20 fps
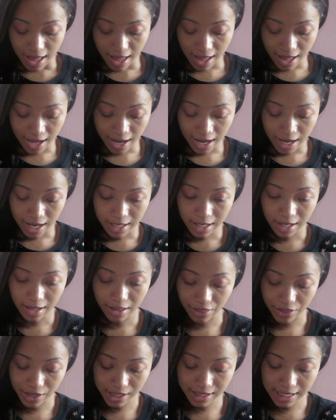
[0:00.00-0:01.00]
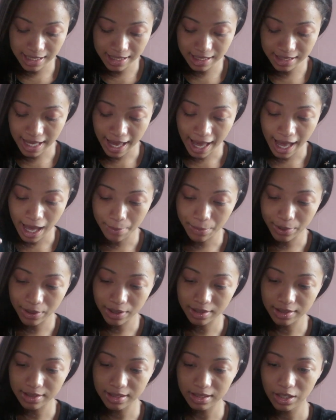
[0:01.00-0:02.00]
And this is the top,
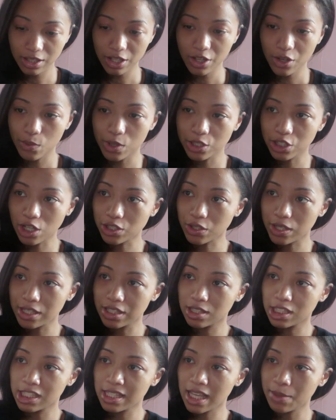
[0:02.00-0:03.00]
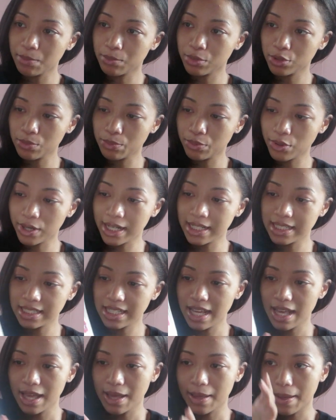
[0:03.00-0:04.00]
which also has the same blueprint
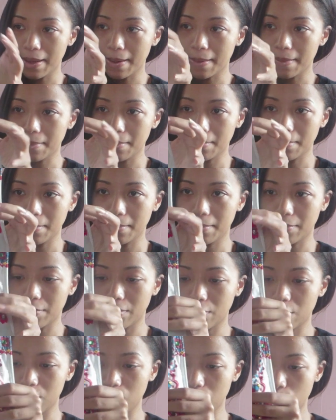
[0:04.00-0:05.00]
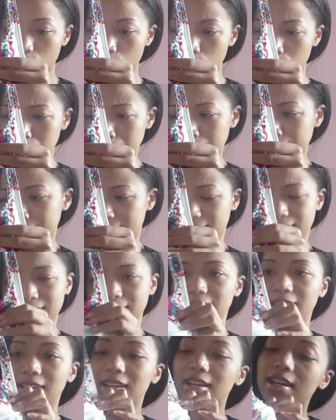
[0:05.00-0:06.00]
on it
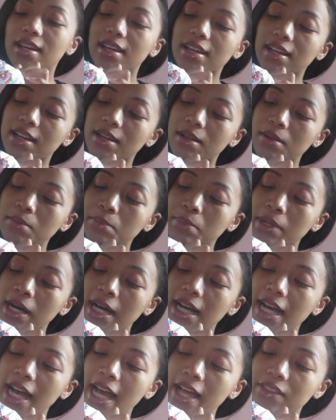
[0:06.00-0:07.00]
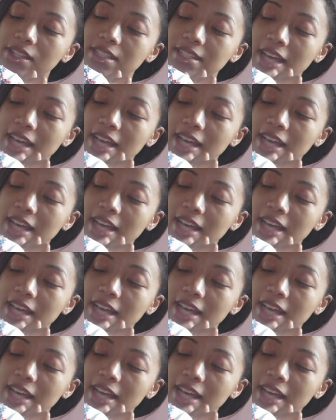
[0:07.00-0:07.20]
but at the